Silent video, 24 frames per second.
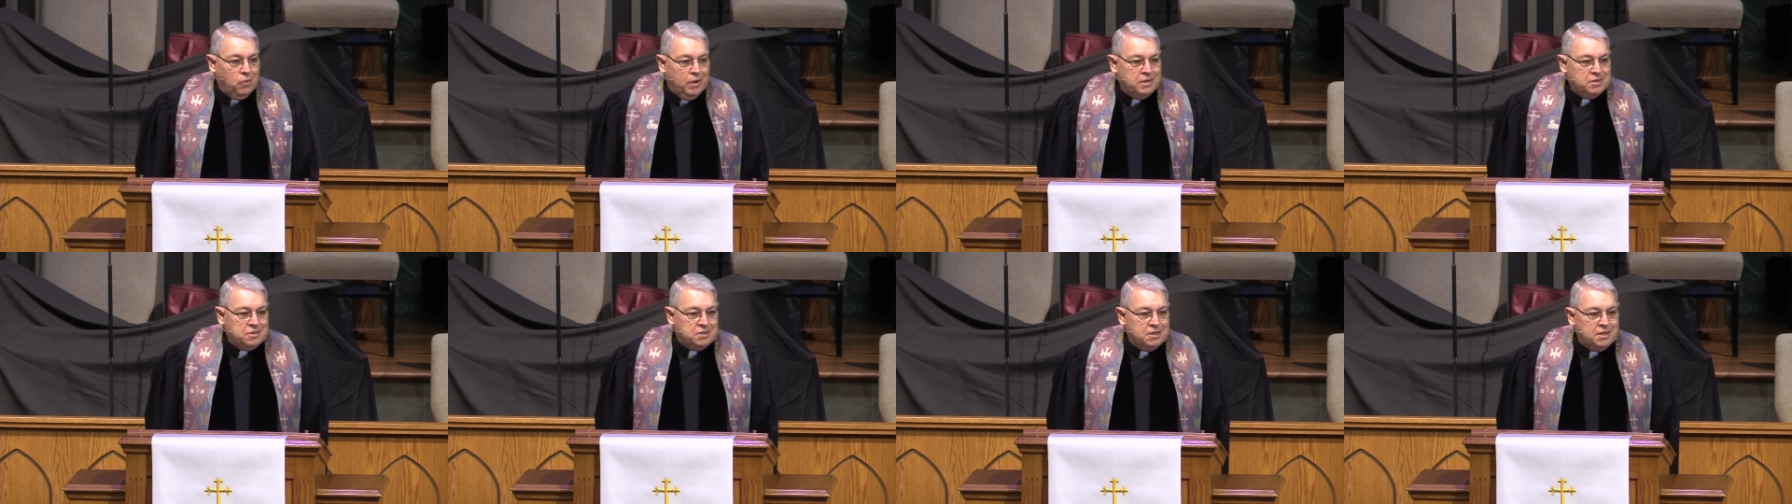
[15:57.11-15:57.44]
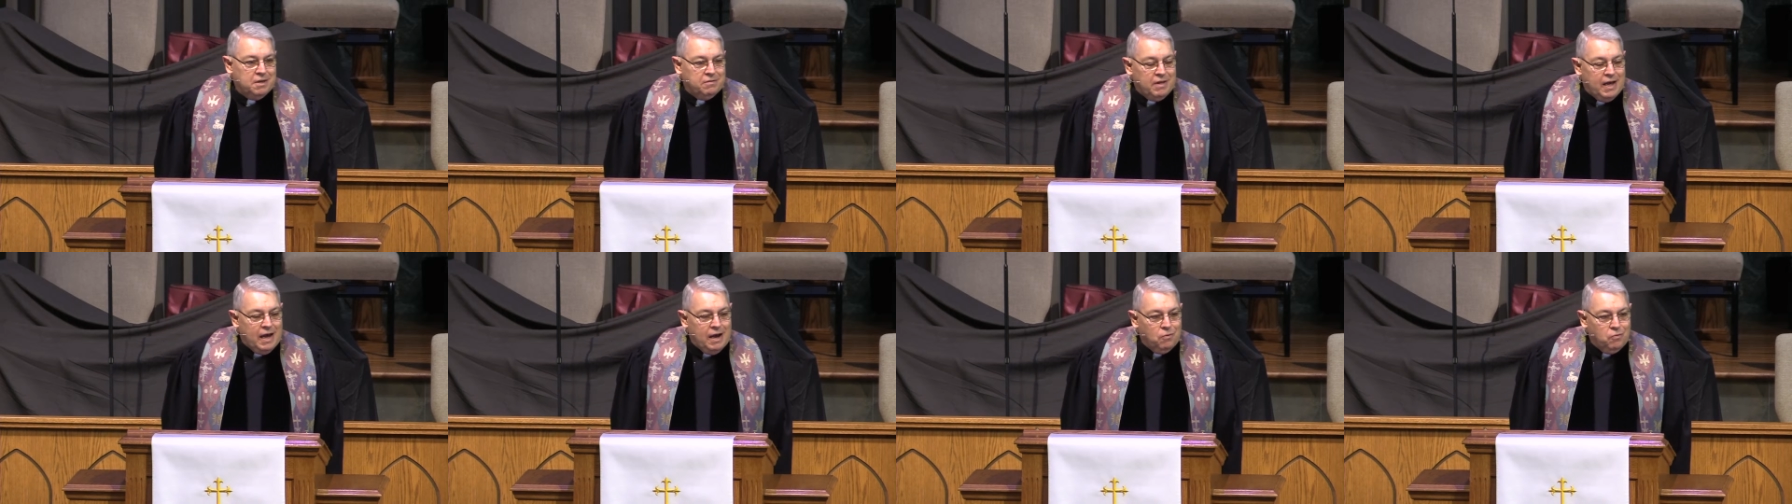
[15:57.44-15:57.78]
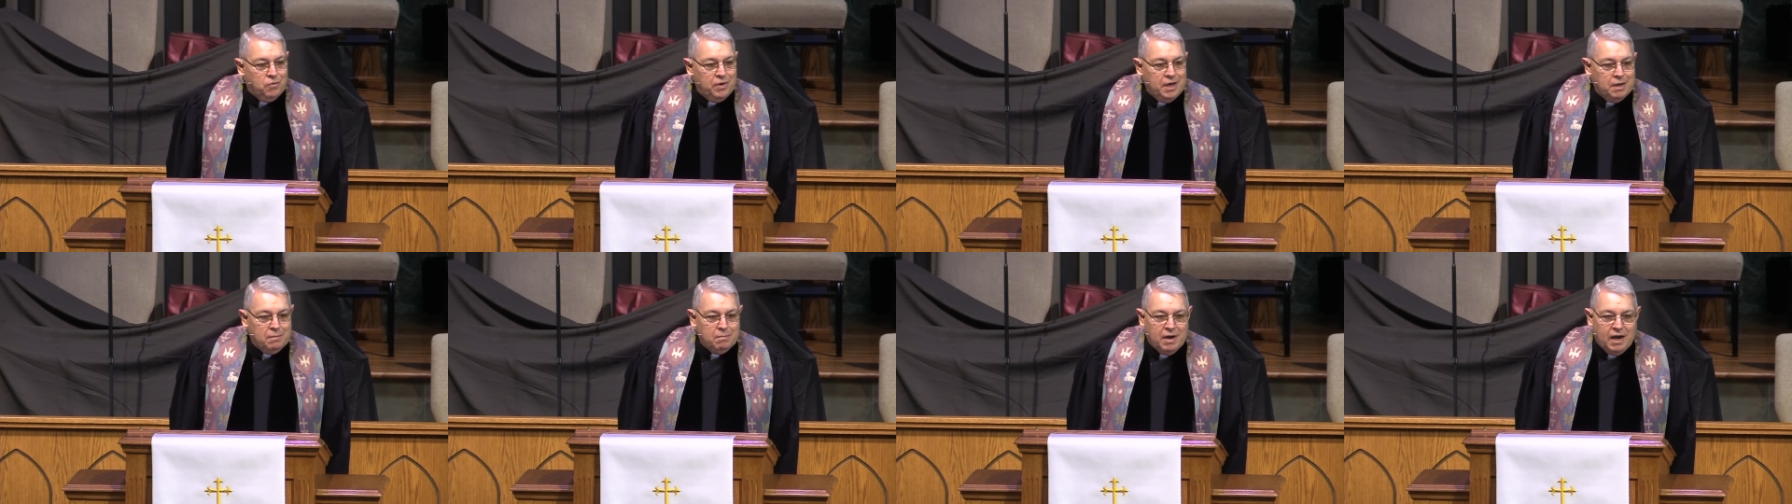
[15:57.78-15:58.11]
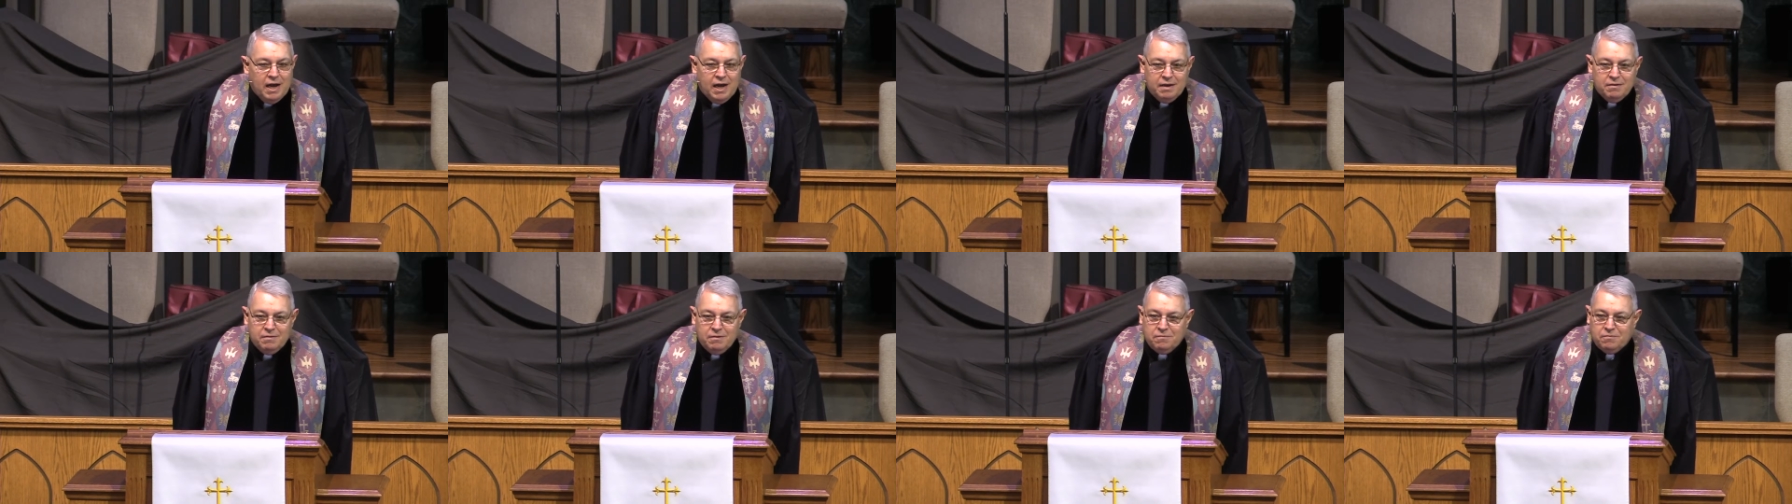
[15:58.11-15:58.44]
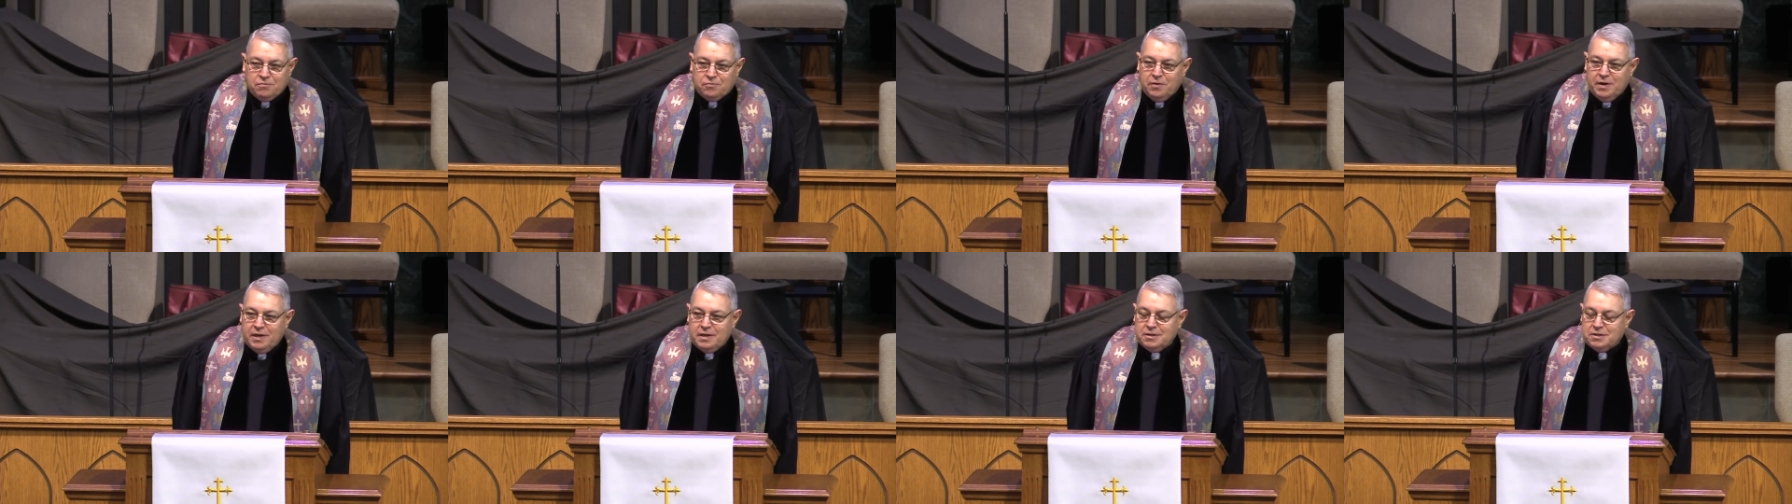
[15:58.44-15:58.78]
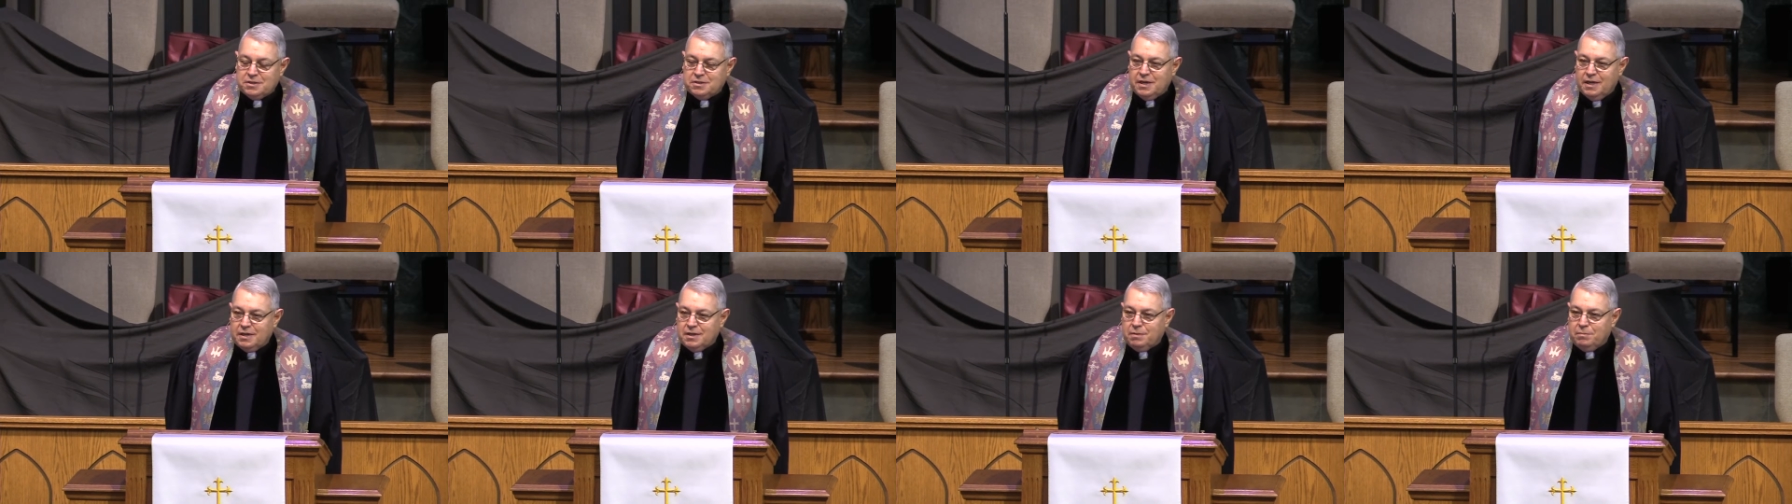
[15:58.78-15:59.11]
Wednesday of that week, my friend
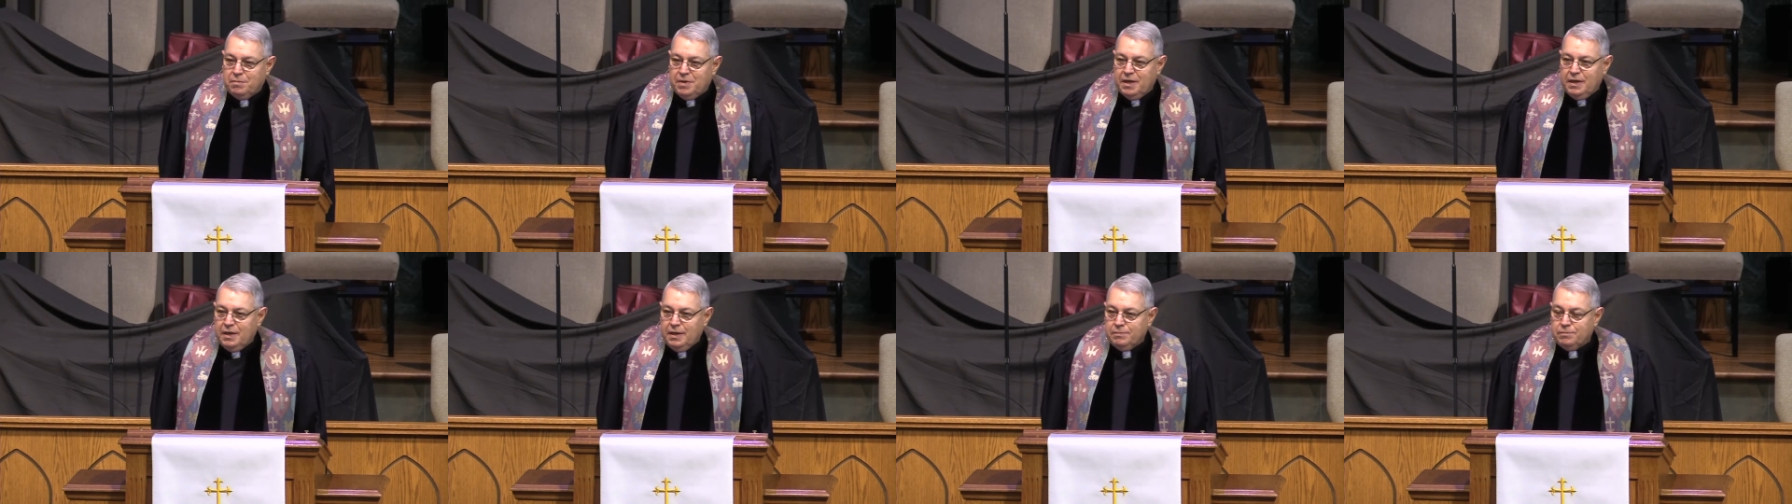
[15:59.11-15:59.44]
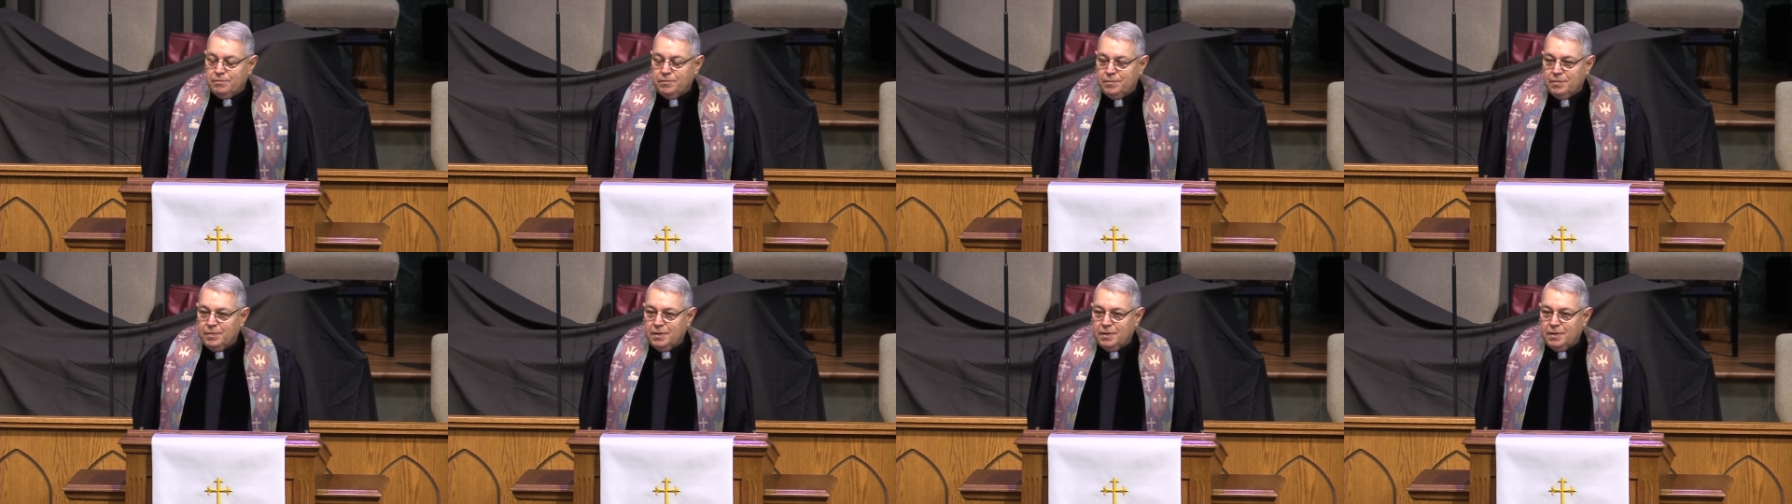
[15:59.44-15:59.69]
said to me,